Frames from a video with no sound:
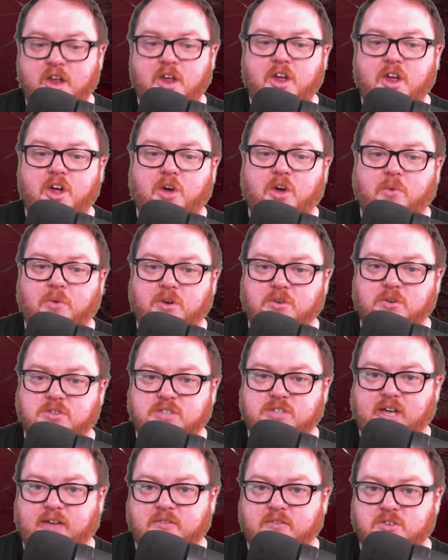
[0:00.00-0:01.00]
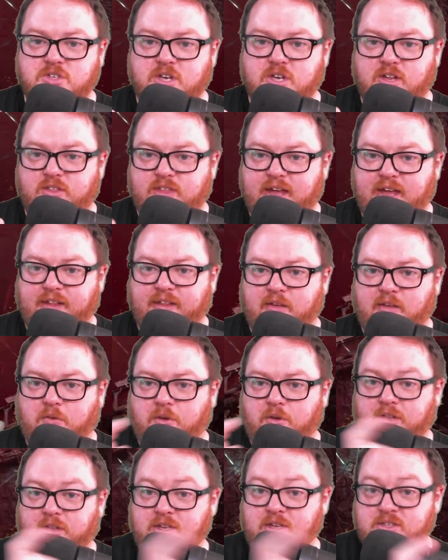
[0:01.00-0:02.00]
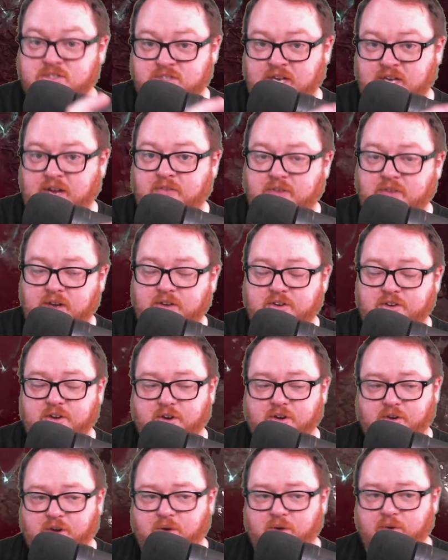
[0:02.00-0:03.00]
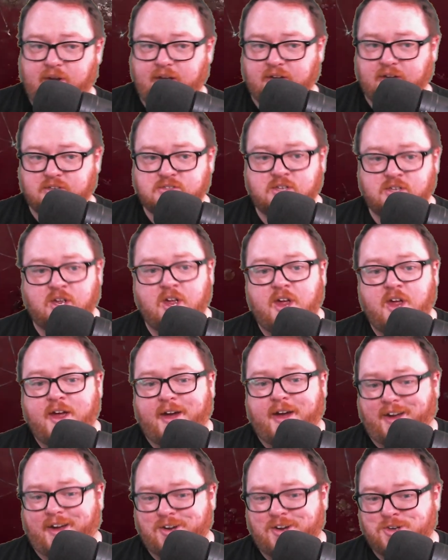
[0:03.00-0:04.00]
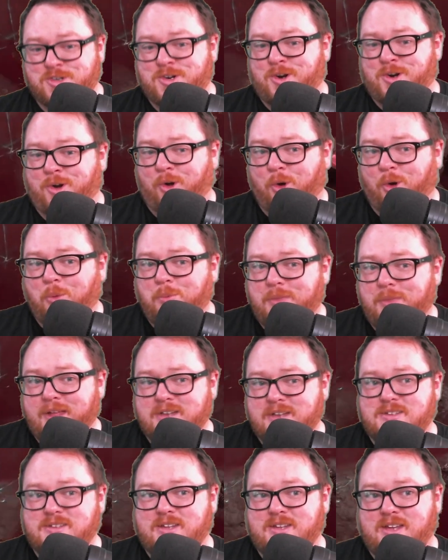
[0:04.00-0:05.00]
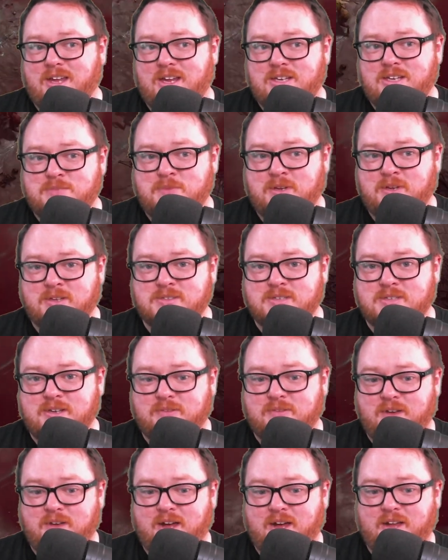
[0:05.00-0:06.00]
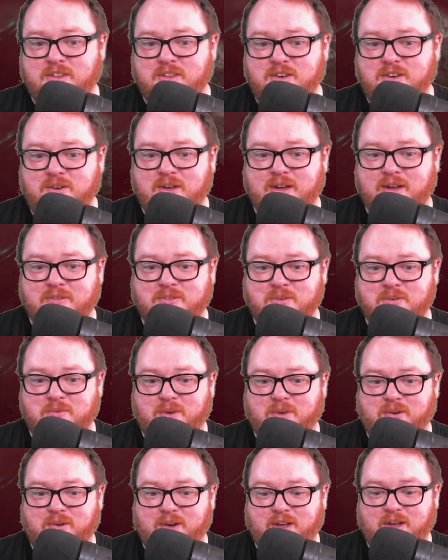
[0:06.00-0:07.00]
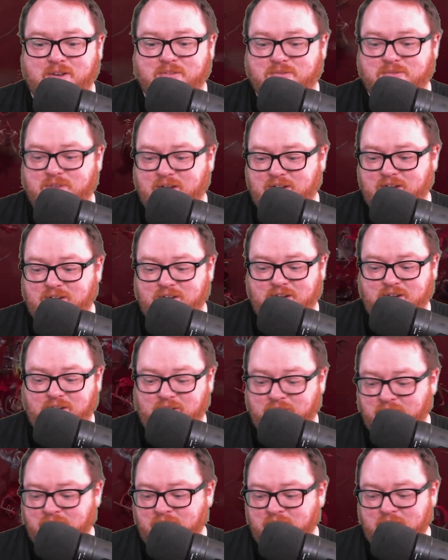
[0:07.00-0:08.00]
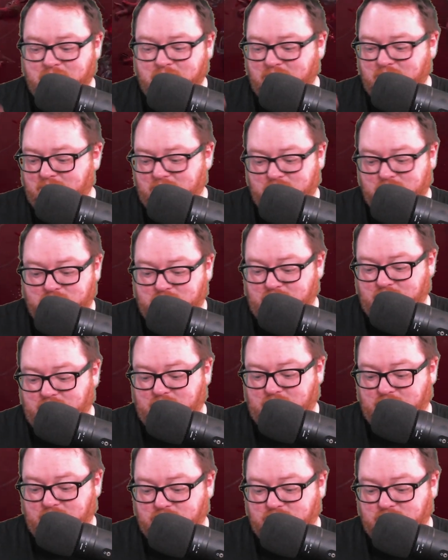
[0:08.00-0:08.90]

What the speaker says: when you salvage it, that level gets saved into your codex. I sure hope that's the case, because if not, then you have to run around finding the,